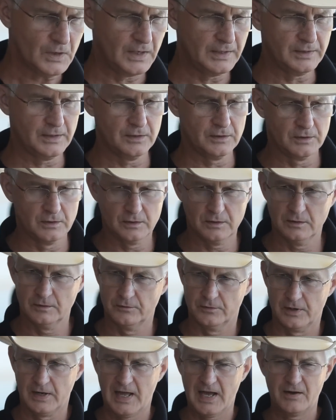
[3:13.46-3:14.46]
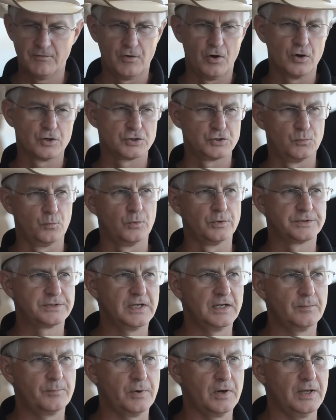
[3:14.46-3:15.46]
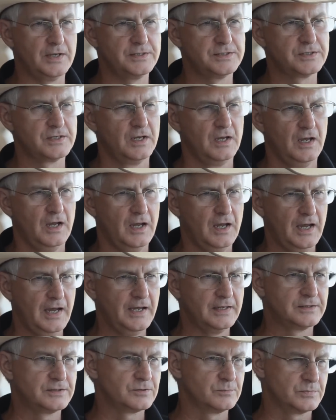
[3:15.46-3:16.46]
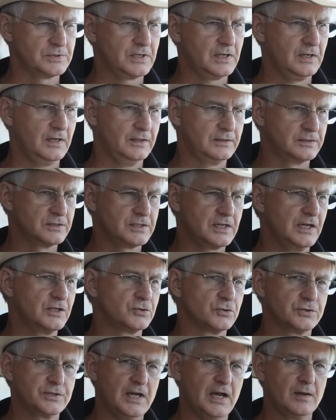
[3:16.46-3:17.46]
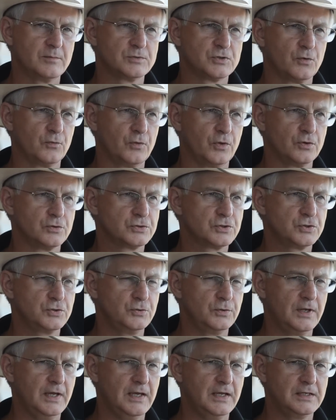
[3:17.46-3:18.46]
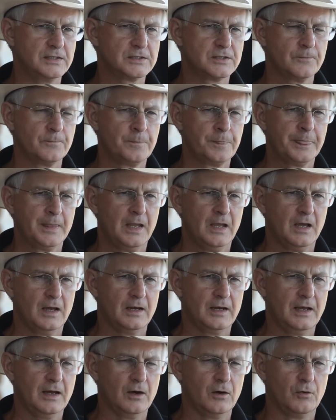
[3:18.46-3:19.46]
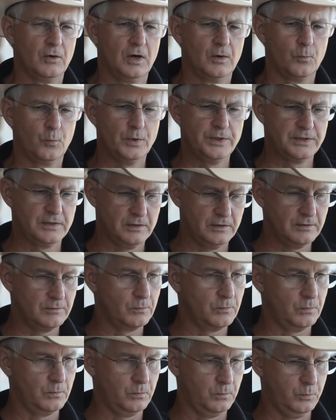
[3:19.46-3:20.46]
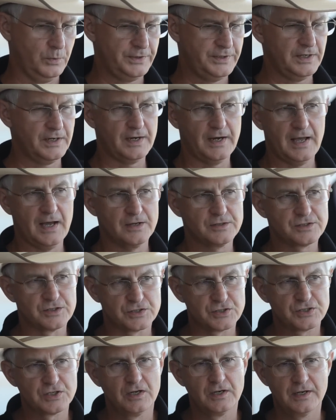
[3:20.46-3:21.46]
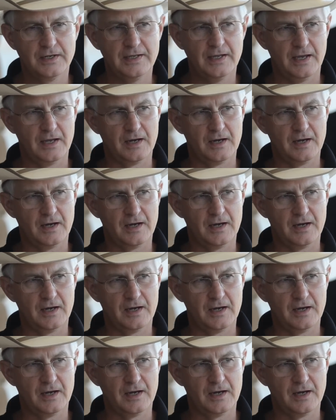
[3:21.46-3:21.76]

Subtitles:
And then the live auction will take place at some scheduled times over those 2 days. Now, we did announce a Sunday